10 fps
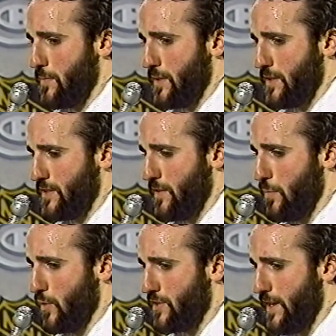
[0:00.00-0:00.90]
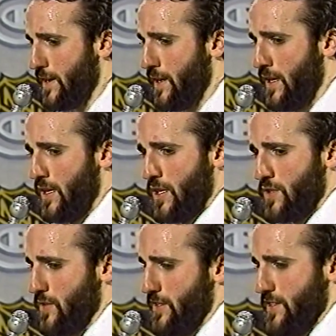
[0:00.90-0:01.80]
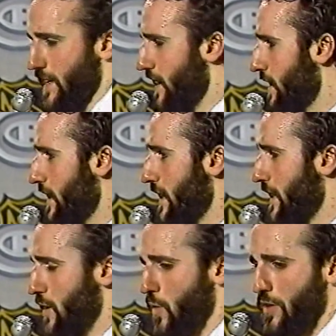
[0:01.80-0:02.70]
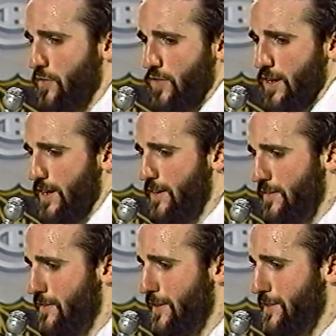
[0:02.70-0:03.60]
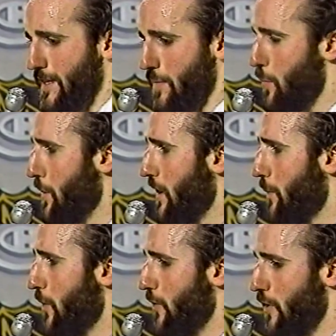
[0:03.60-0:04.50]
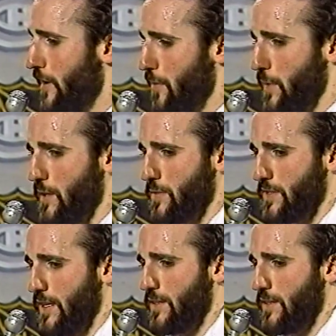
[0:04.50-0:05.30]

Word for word: uh, Steve Bozek. So I just skated in and let it go on the fly, and I just happened to put it up over everybody who was down